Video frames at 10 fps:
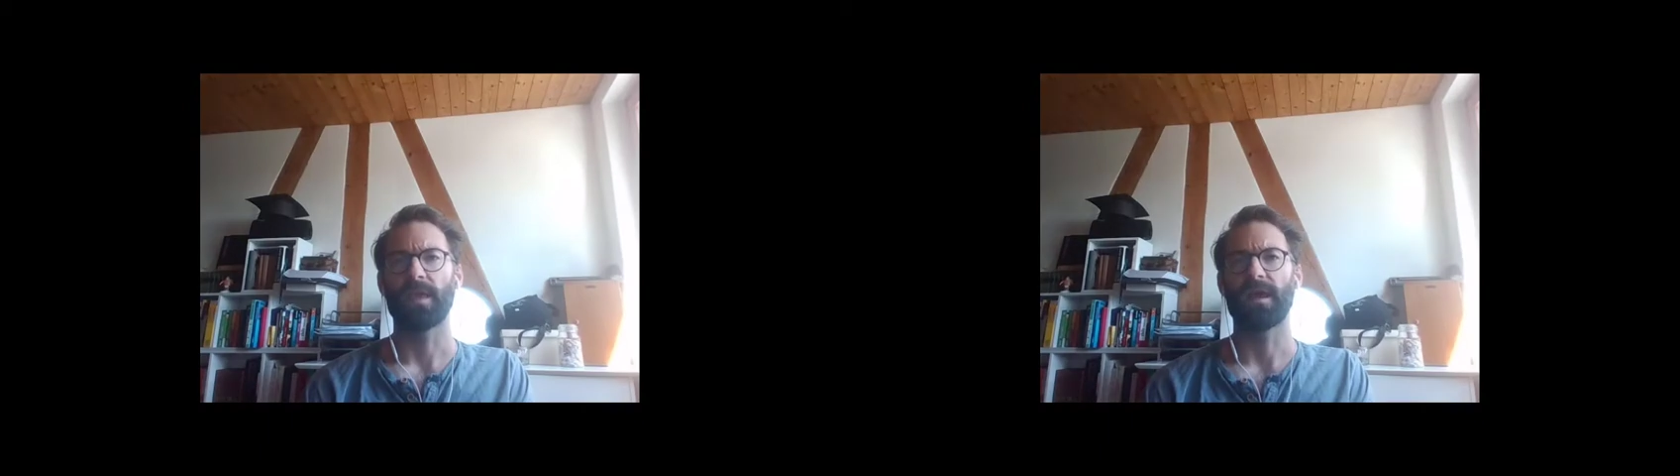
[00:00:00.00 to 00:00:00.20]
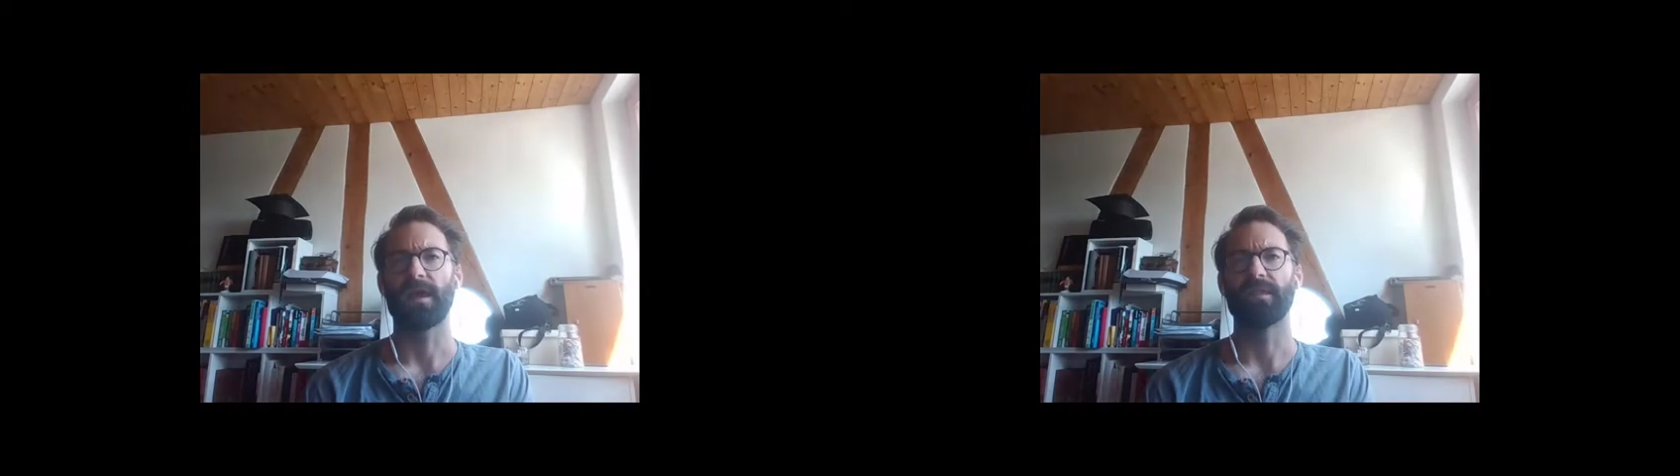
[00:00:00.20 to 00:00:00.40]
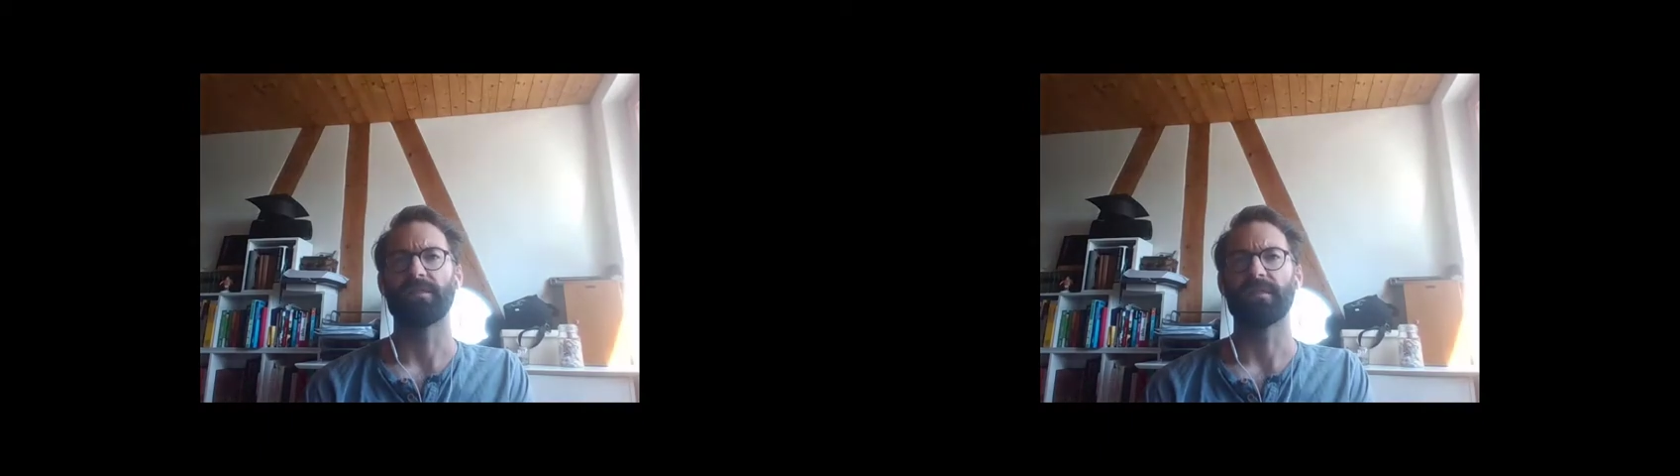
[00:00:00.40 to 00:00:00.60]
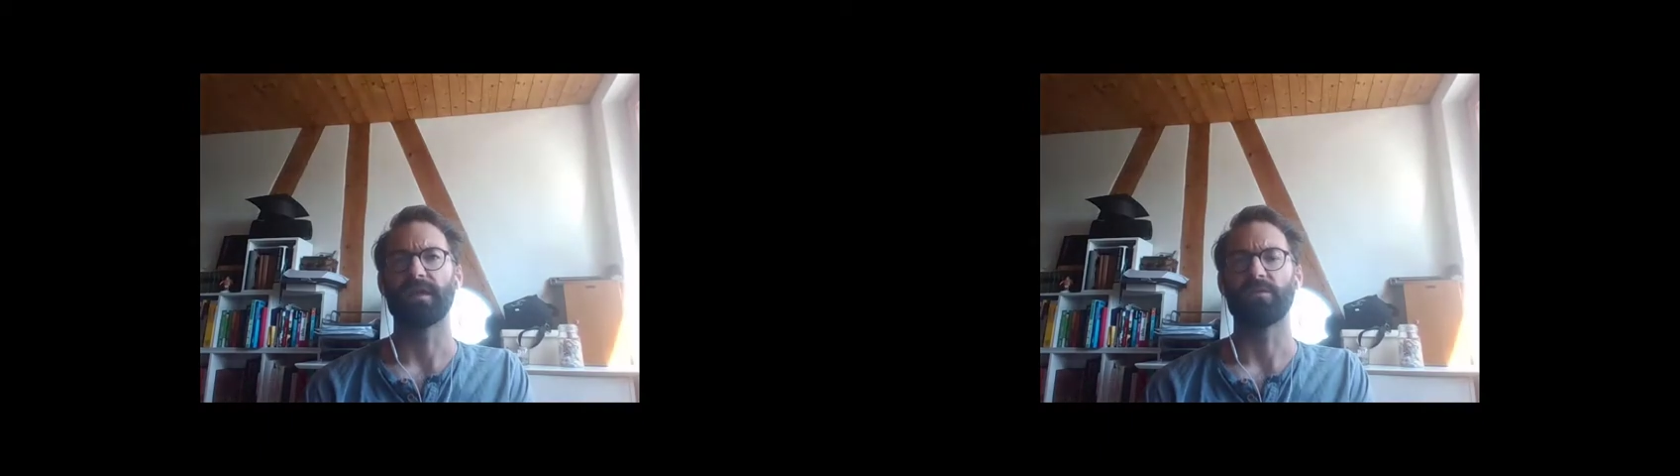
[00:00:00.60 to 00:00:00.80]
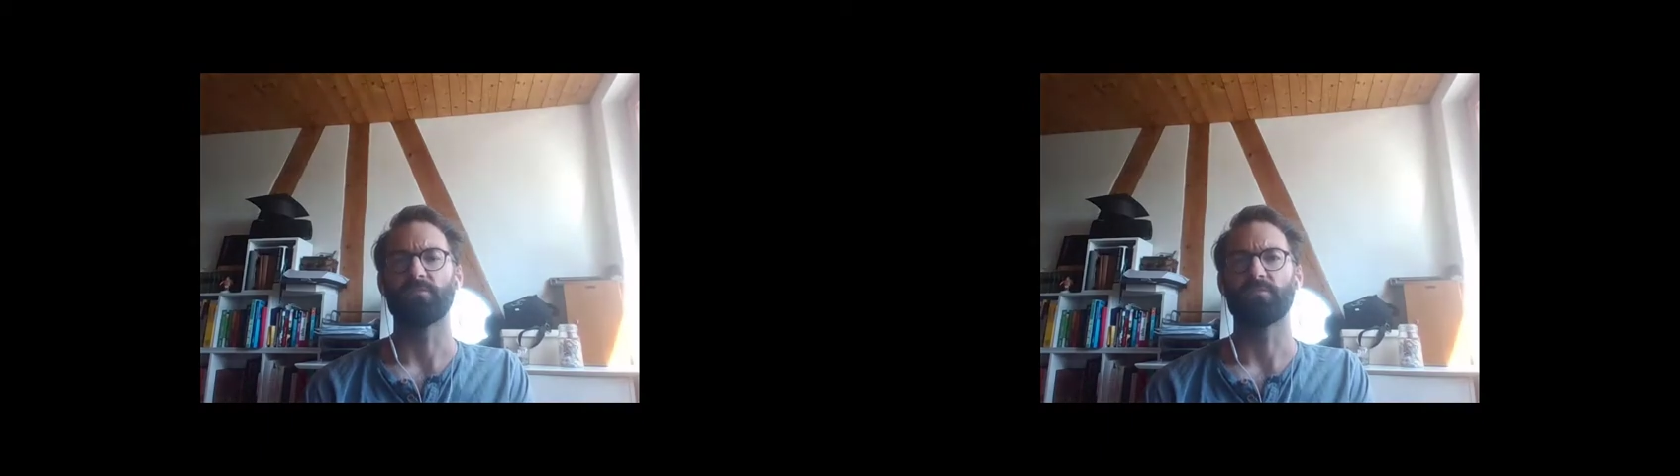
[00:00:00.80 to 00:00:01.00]
and
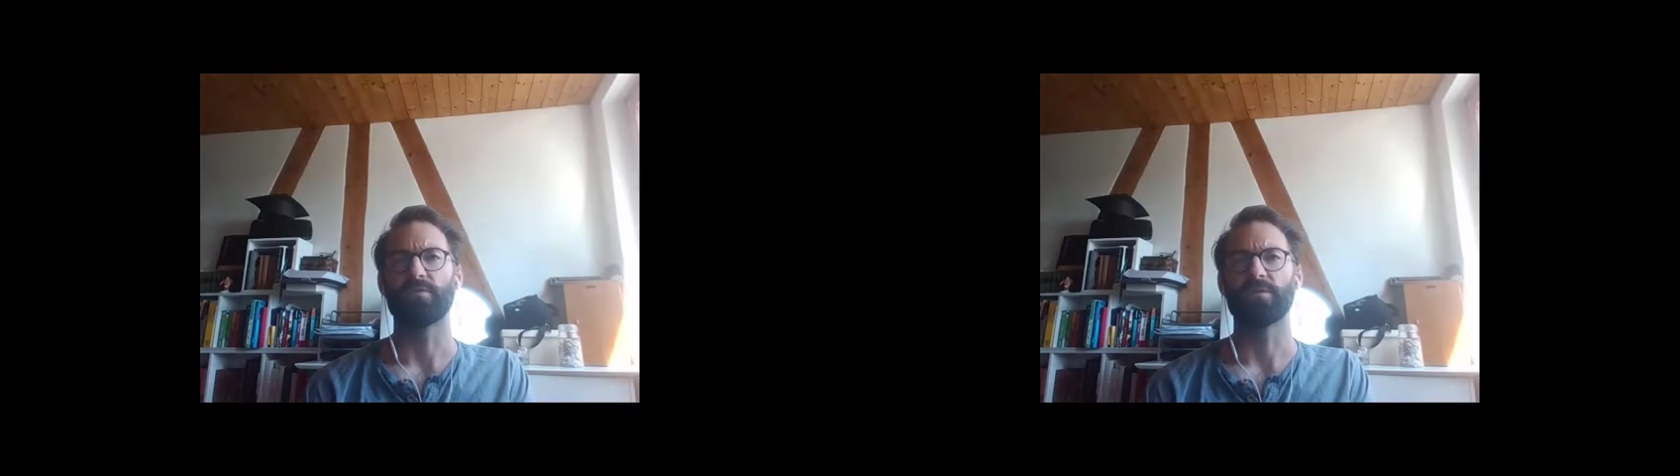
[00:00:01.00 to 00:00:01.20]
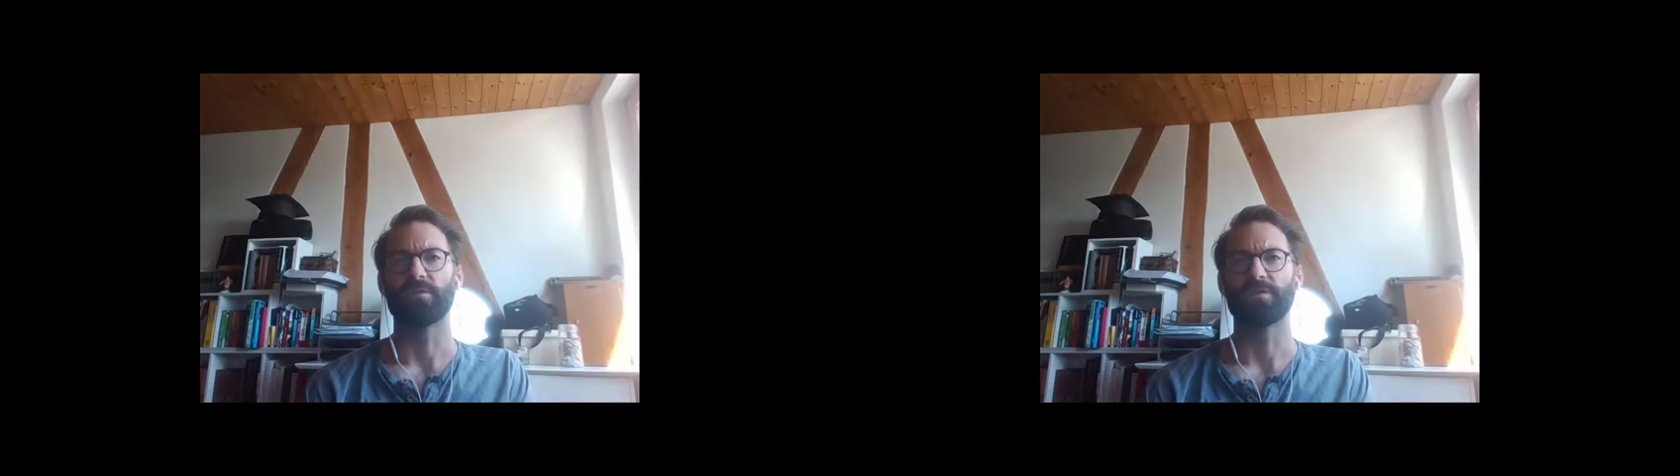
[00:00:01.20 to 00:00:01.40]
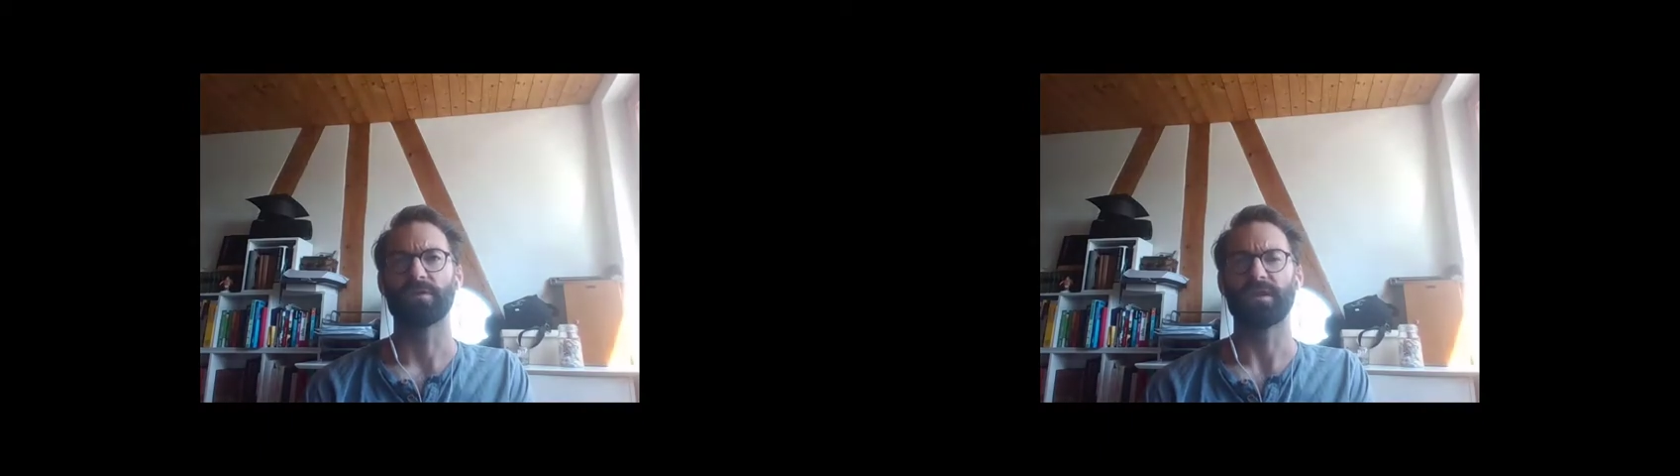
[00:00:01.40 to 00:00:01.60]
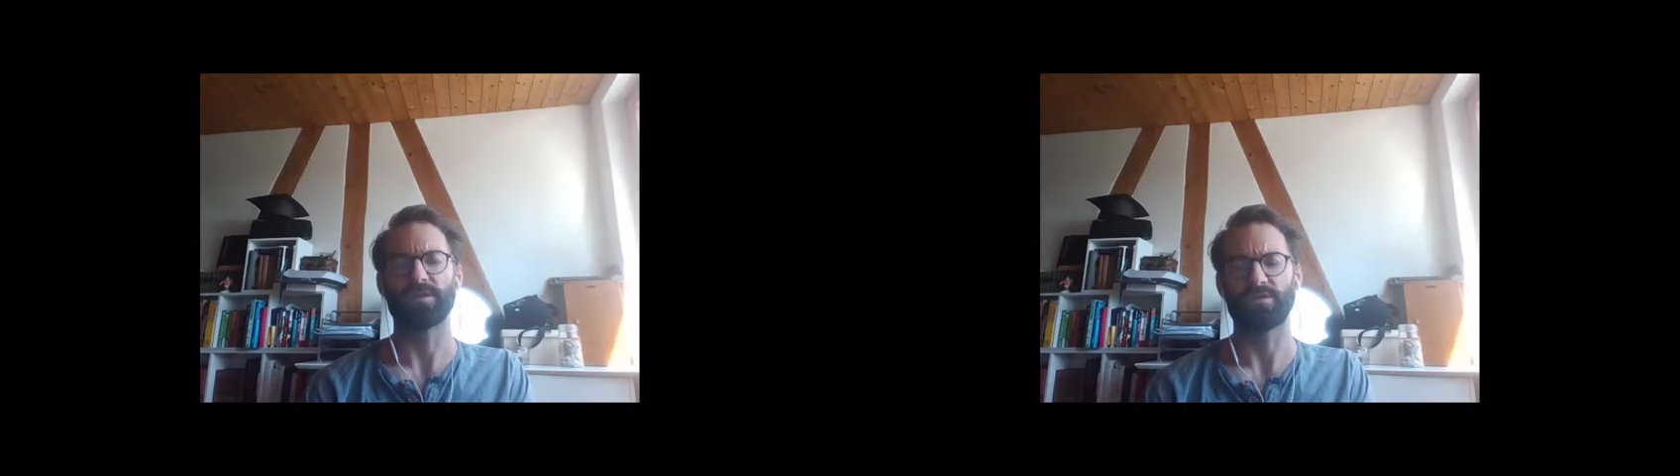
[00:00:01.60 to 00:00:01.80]
they